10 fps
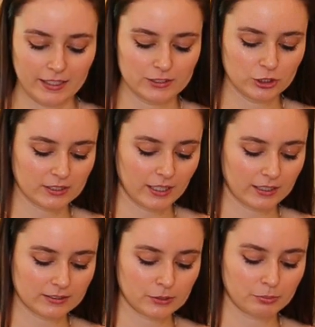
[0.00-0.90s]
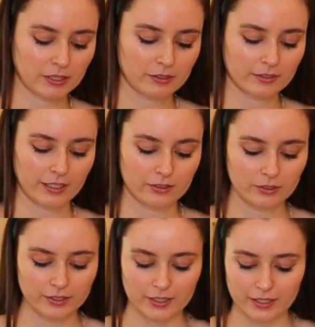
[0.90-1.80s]
then just kind of sprinkle that
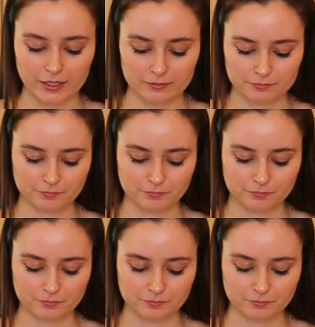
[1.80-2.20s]
on there.